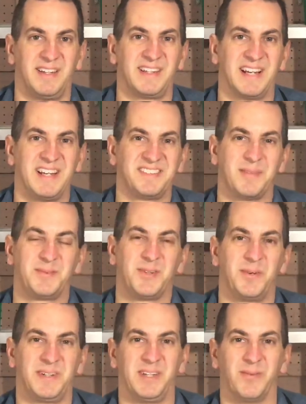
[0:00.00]
Hey guys, I'm
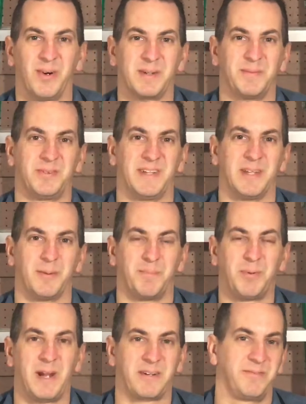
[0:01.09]
Tony and welcome to another
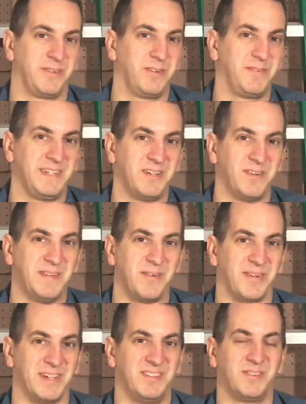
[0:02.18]
product review video that
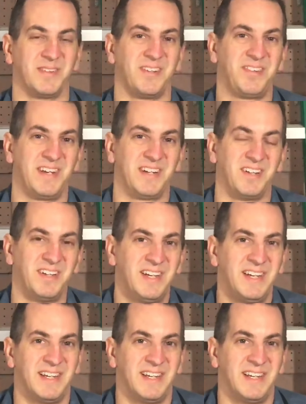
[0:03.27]
we're going to do on the channel.